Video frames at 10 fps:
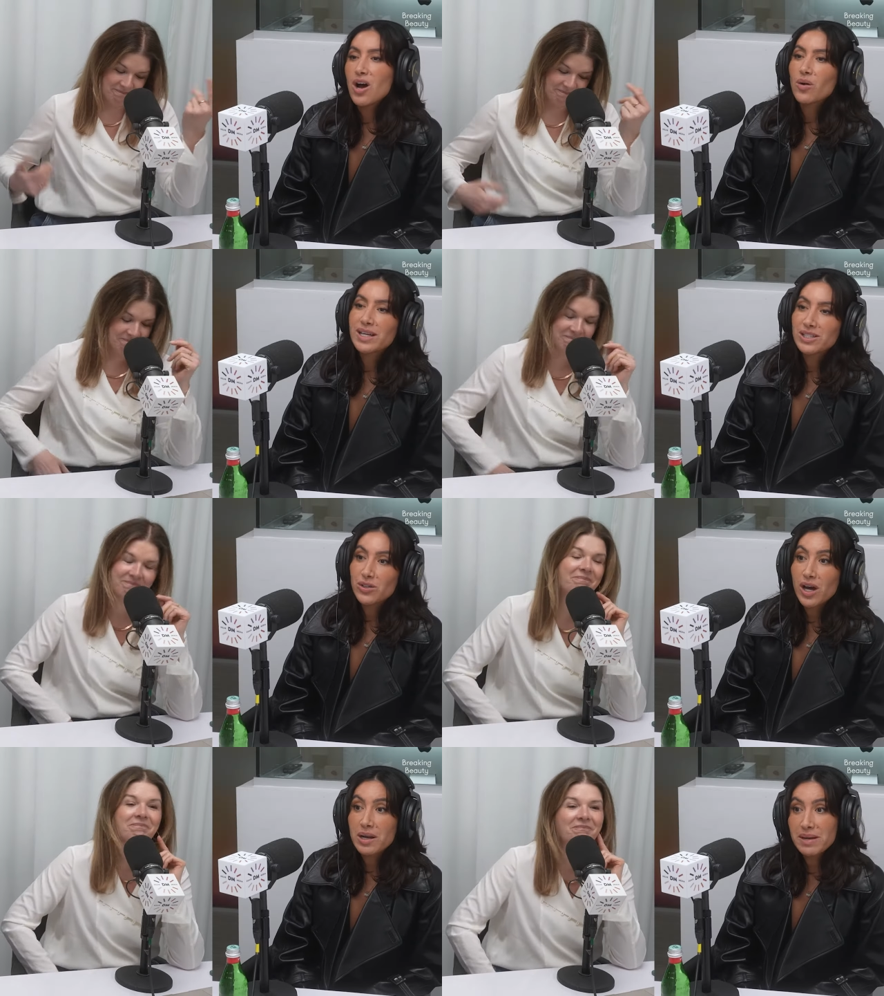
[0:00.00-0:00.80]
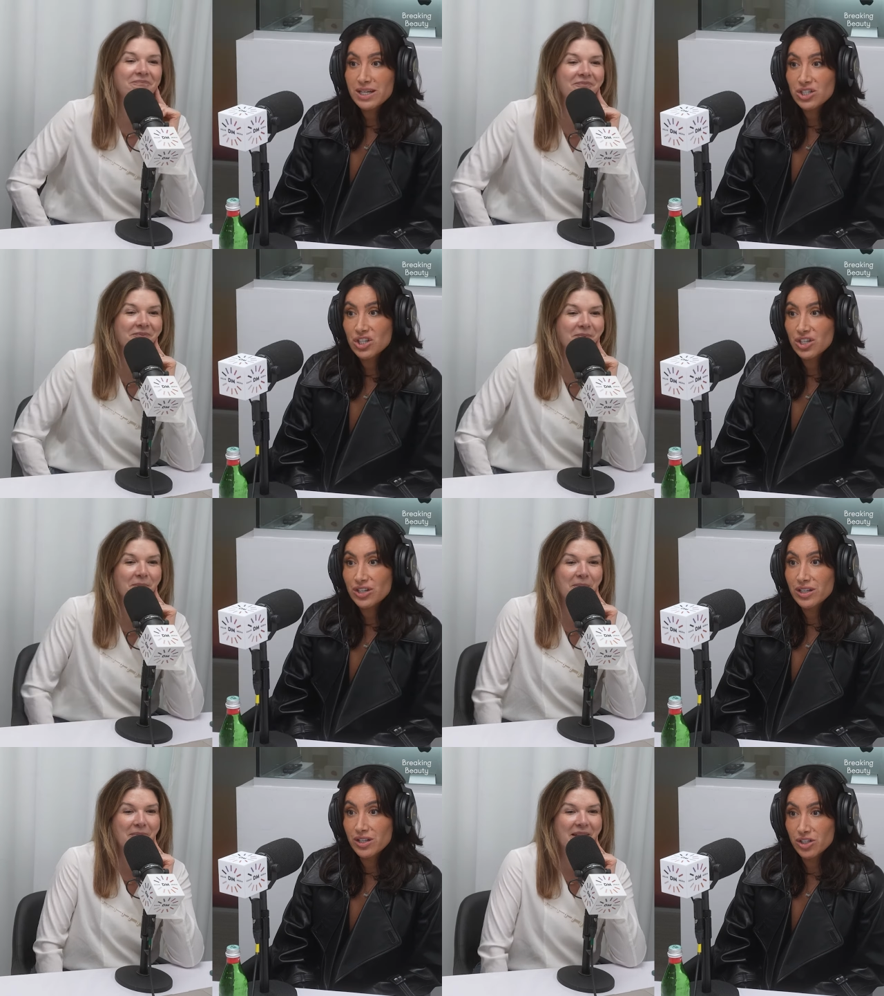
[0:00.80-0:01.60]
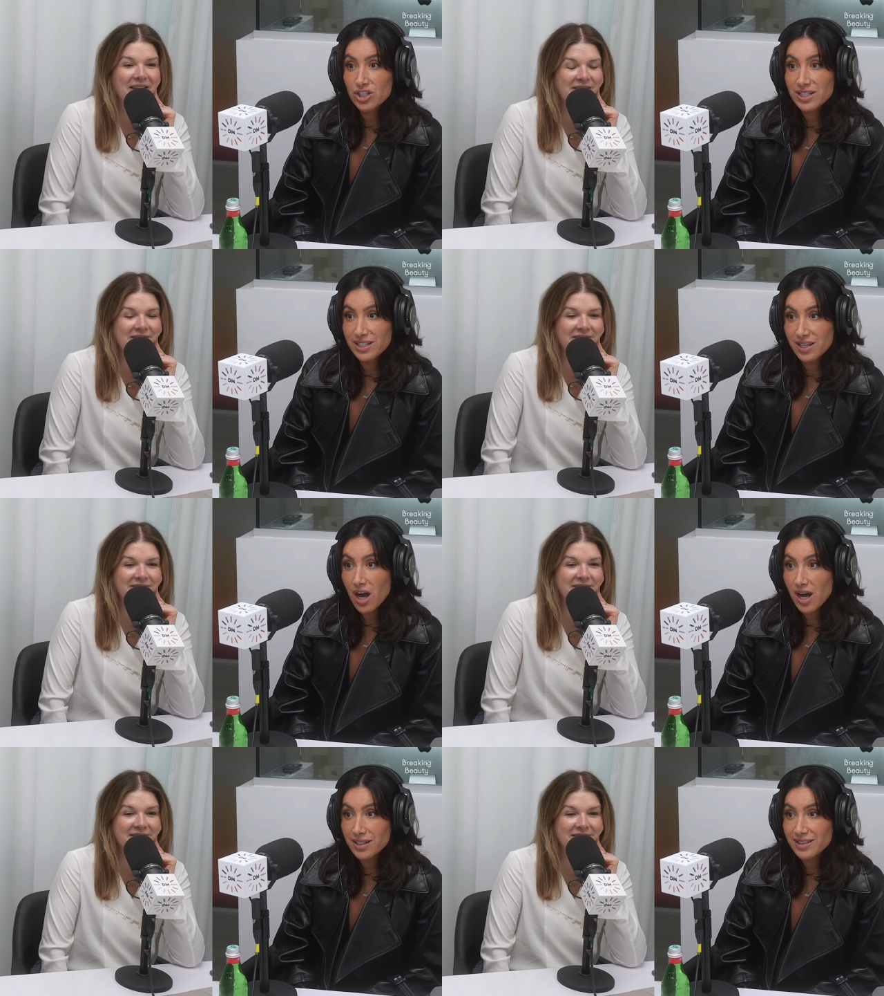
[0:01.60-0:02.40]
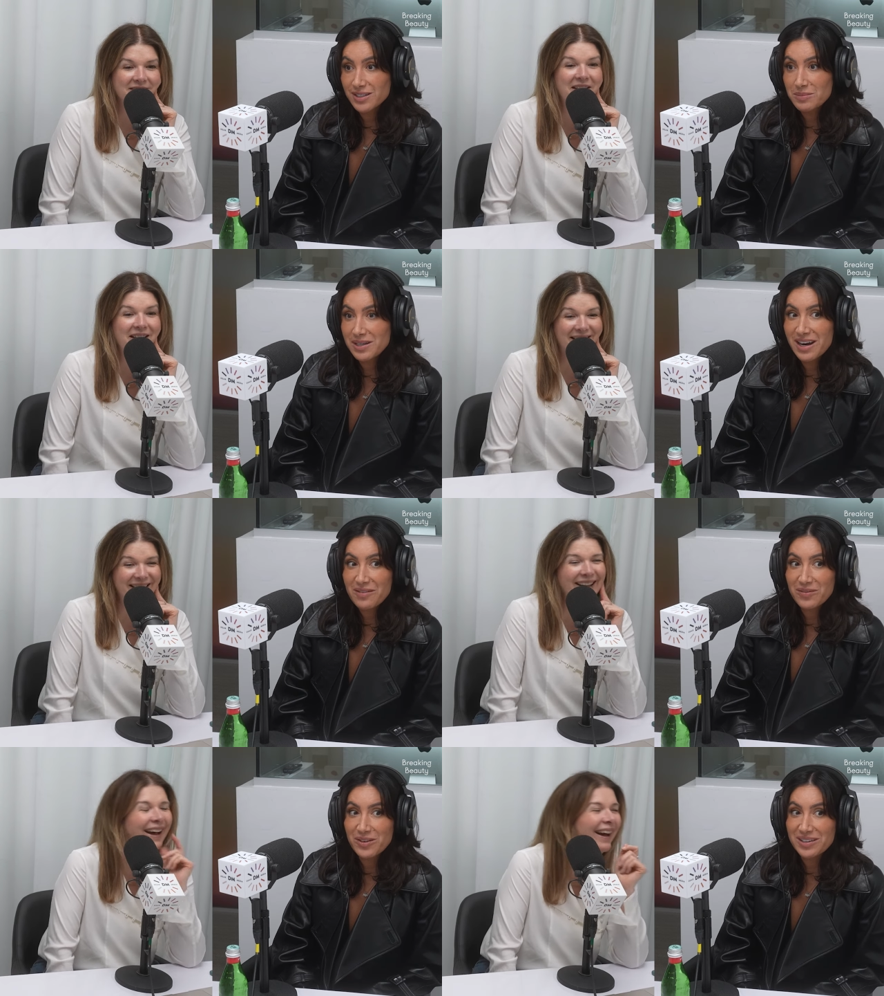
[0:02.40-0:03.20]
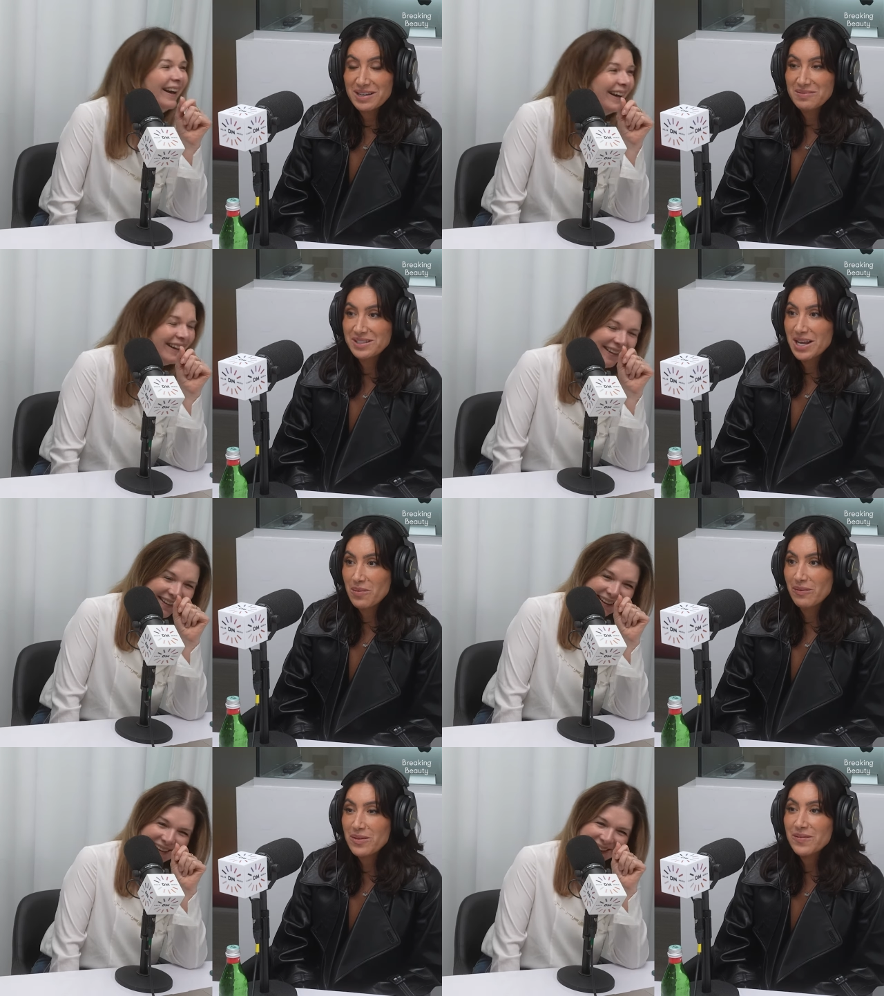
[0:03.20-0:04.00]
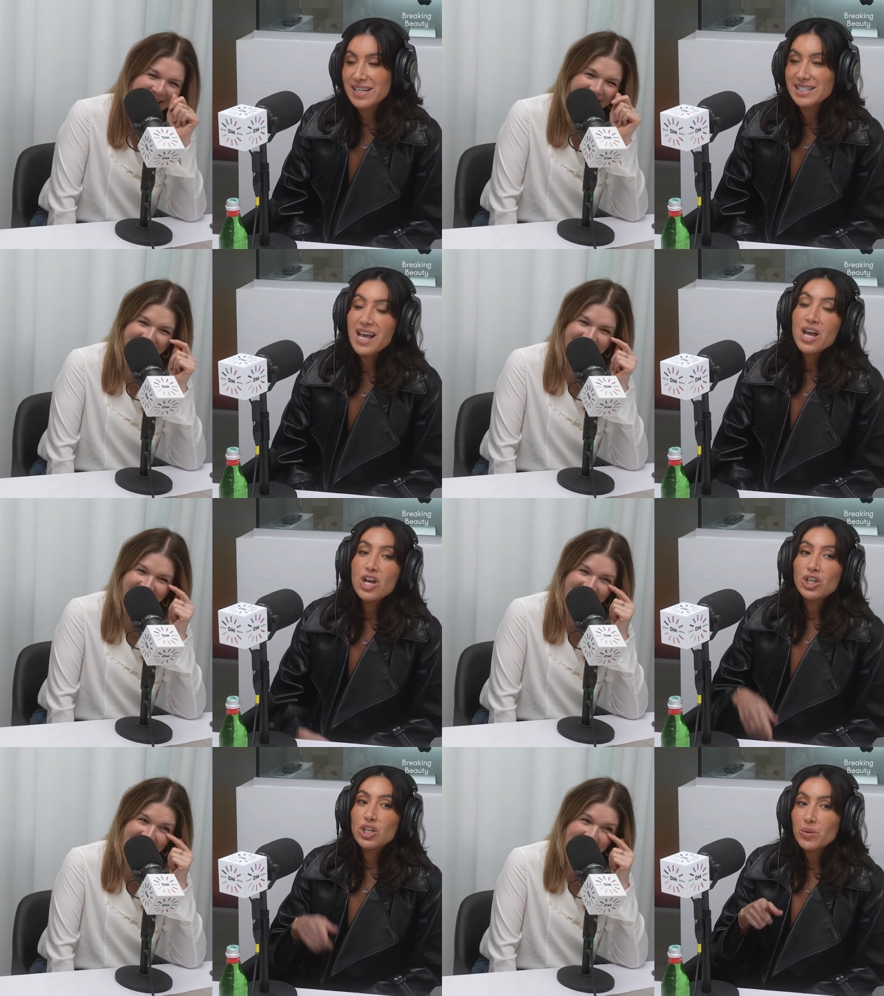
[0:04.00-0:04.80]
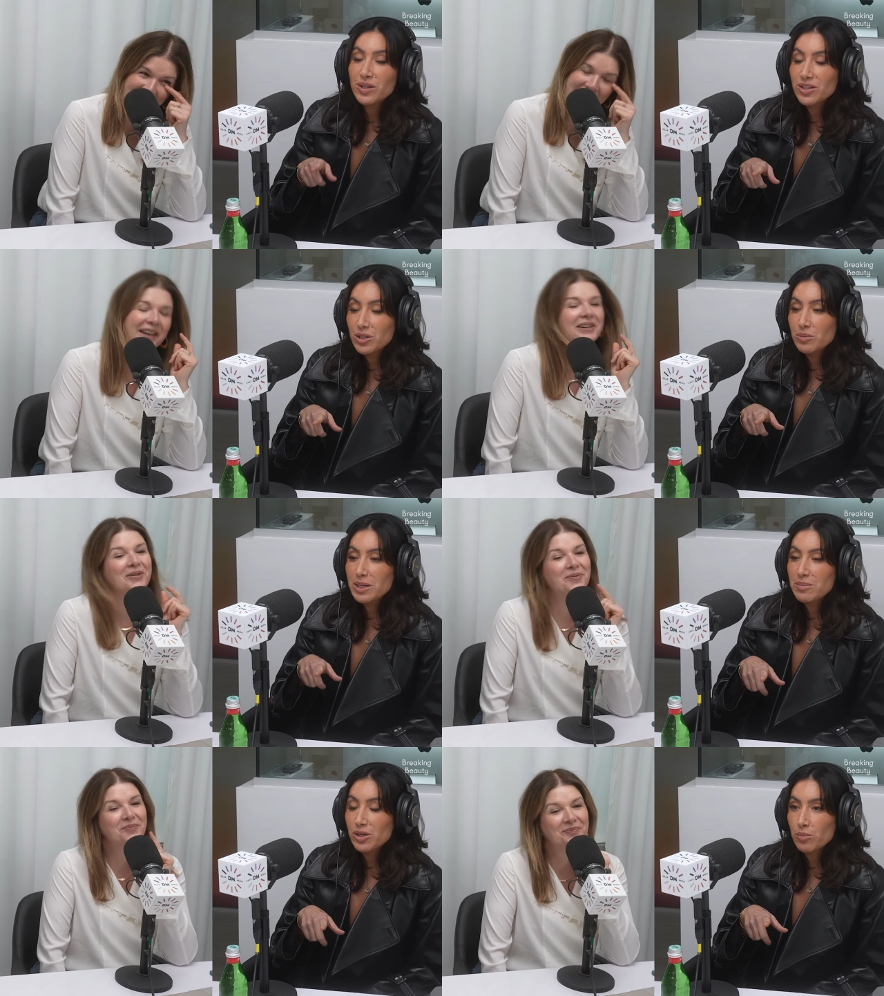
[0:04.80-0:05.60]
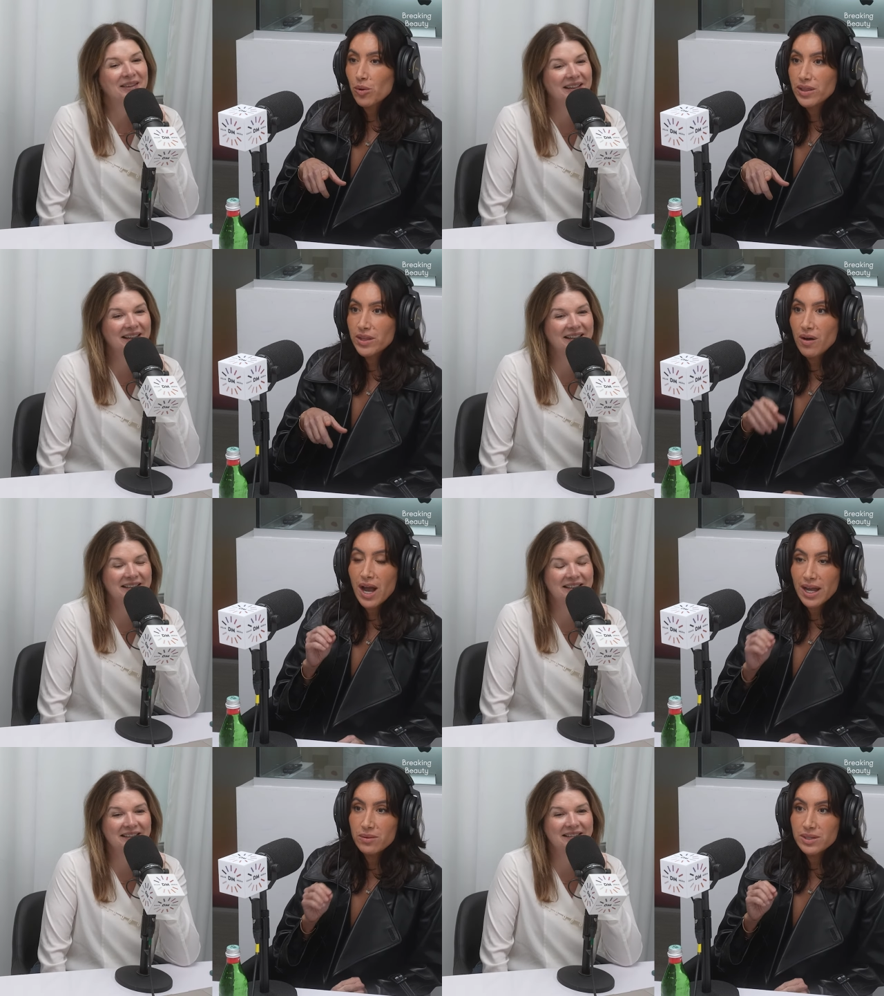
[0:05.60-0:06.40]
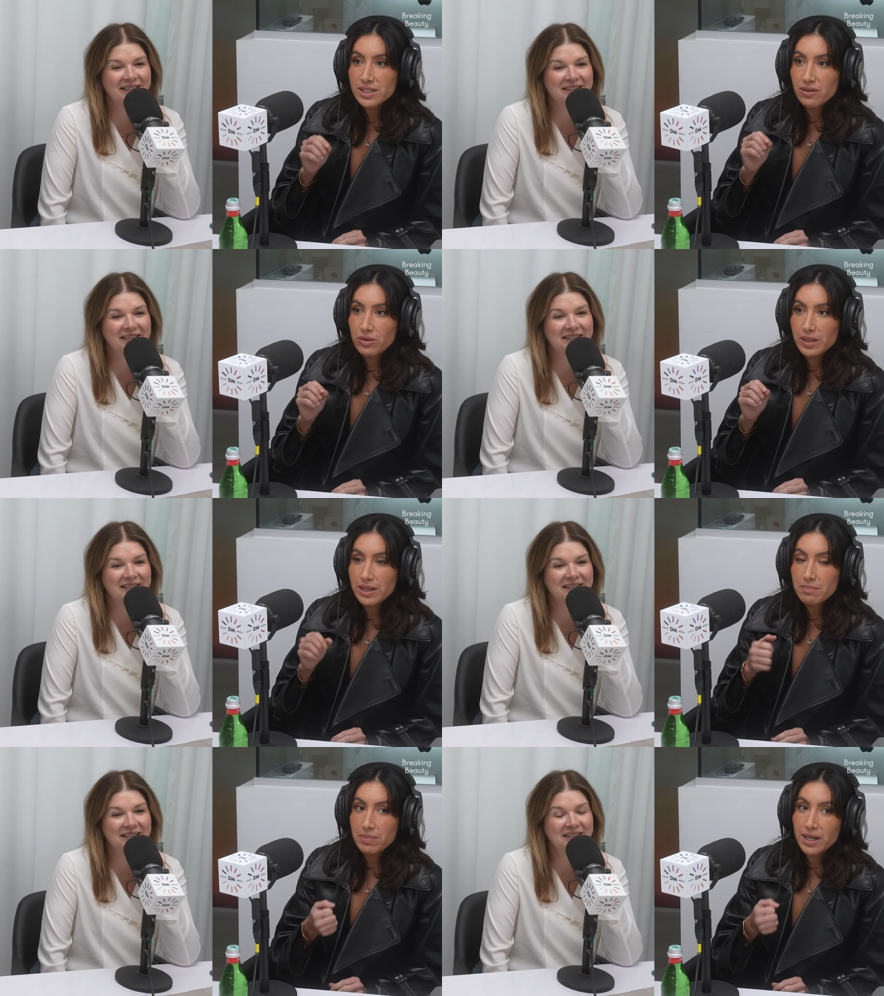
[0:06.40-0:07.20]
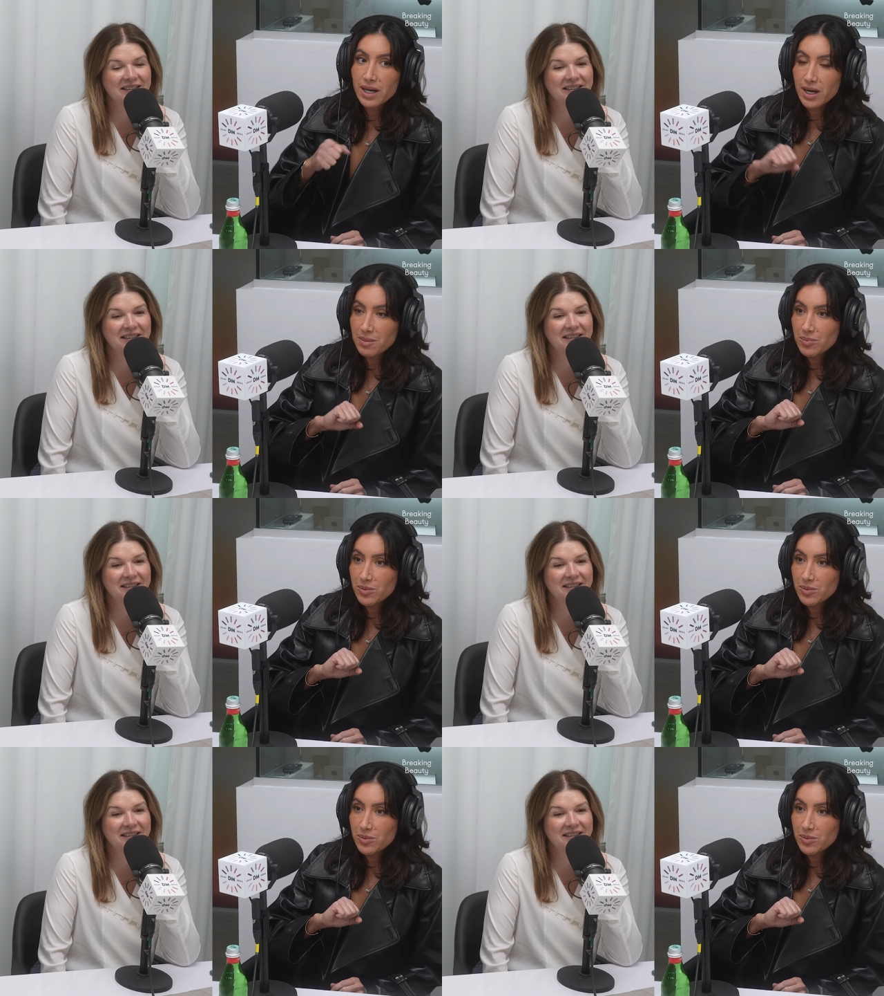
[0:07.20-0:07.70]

Speaker 1: Okay, so you got to make sure you just it's hot, so yeah. be careful. Keep stay away from the face. You know what though? You bring up a good point though. I always tell everybody butt up,